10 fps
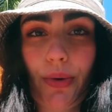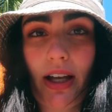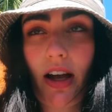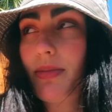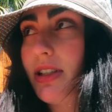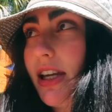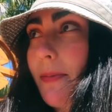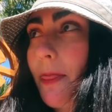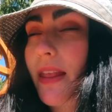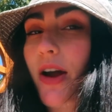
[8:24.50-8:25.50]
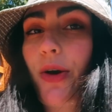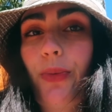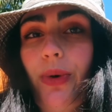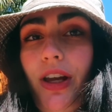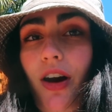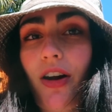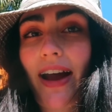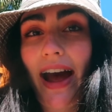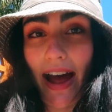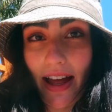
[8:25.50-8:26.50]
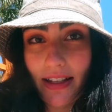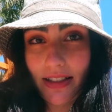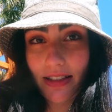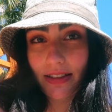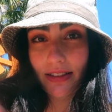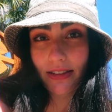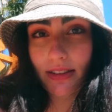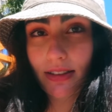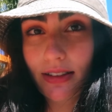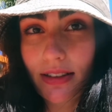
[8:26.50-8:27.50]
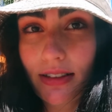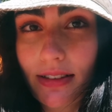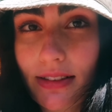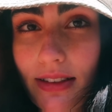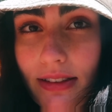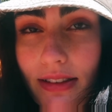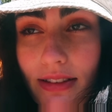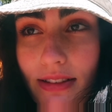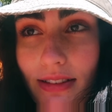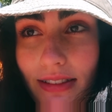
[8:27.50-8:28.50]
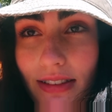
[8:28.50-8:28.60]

Quick update. We are at Animal Kingdom